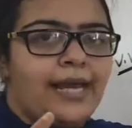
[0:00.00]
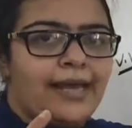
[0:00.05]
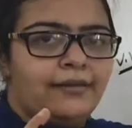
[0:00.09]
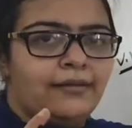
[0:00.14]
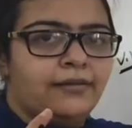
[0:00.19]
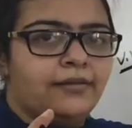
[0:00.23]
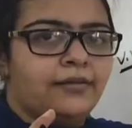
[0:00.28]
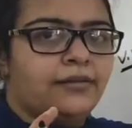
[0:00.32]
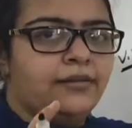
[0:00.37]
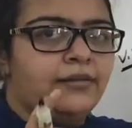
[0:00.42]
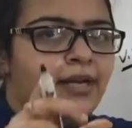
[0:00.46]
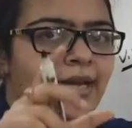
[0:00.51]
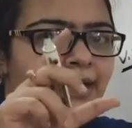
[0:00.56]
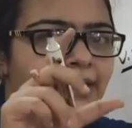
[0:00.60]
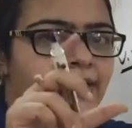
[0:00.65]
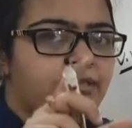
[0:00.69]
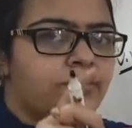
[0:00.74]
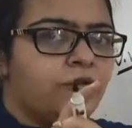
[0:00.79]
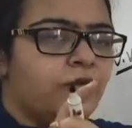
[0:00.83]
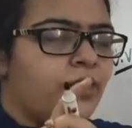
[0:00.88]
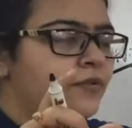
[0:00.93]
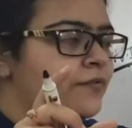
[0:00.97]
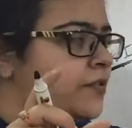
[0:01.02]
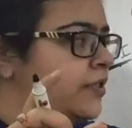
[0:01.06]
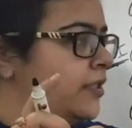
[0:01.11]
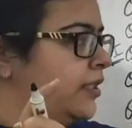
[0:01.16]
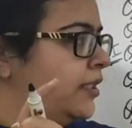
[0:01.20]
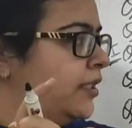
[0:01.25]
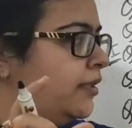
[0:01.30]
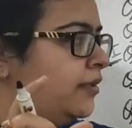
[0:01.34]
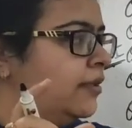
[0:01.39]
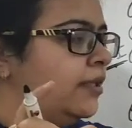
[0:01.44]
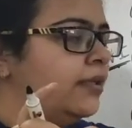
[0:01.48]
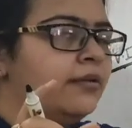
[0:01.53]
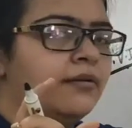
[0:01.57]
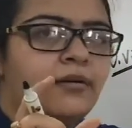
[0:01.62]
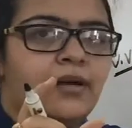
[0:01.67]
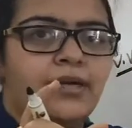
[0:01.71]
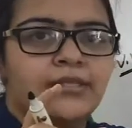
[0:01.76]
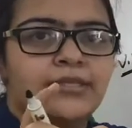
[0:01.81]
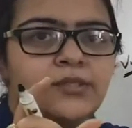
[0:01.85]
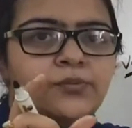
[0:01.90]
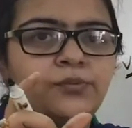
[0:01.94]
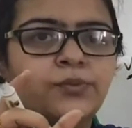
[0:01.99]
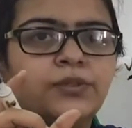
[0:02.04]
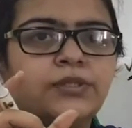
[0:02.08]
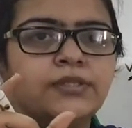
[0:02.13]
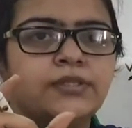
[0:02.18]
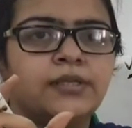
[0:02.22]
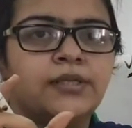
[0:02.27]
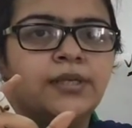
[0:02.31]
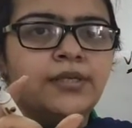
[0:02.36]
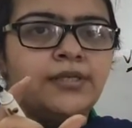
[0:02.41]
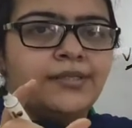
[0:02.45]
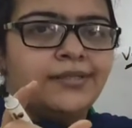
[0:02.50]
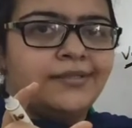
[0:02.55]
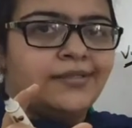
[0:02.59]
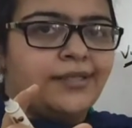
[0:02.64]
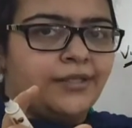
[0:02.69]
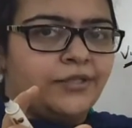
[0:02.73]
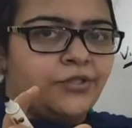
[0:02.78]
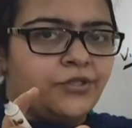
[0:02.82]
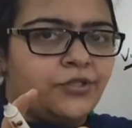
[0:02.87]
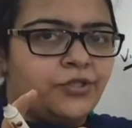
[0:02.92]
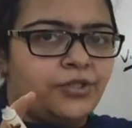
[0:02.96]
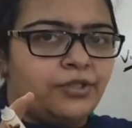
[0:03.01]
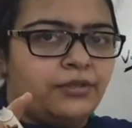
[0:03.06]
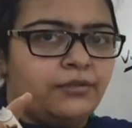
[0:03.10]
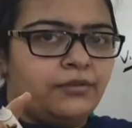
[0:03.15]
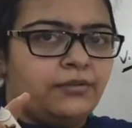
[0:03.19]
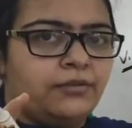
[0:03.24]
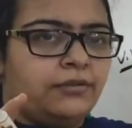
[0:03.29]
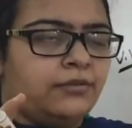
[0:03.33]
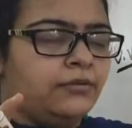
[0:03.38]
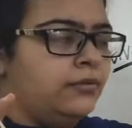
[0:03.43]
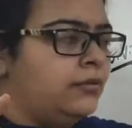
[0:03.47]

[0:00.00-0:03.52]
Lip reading: anther as you have seen in the transverse section.